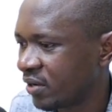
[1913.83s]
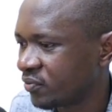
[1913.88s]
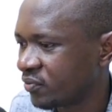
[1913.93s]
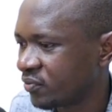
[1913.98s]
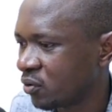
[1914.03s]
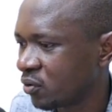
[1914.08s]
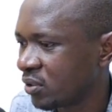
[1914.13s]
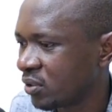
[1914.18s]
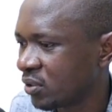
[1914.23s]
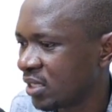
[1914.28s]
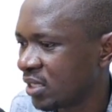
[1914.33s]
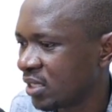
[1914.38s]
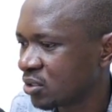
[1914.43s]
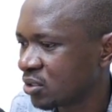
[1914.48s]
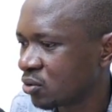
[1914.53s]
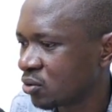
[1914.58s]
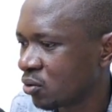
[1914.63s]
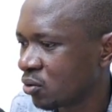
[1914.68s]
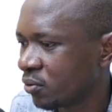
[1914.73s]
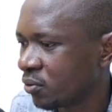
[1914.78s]
so we'll just
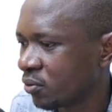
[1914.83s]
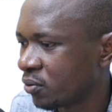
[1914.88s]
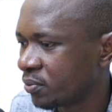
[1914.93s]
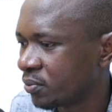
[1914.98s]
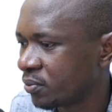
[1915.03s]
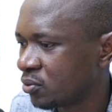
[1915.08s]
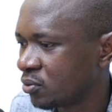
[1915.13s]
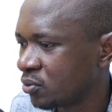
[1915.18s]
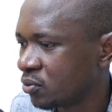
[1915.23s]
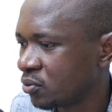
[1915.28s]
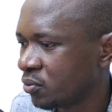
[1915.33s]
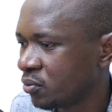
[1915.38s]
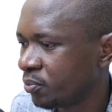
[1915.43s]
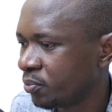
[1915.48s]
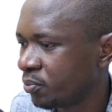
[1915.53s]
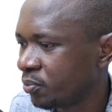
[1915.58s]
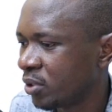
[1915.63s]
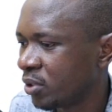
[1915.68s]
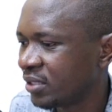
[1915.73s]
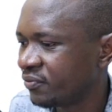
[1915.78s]
talk of
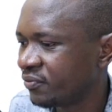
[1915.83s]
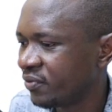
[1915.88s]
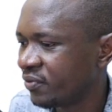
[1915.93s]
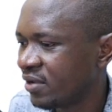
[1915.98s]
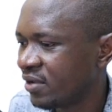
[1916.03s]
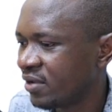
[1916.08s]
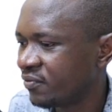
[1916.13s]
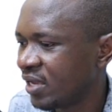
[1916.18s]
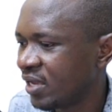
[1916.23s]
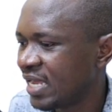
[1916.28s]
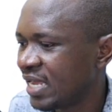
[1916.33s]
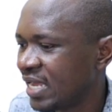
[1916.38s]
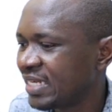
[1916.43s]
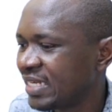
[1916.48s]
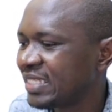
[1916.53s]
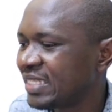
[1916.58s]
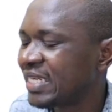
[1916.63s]
2.58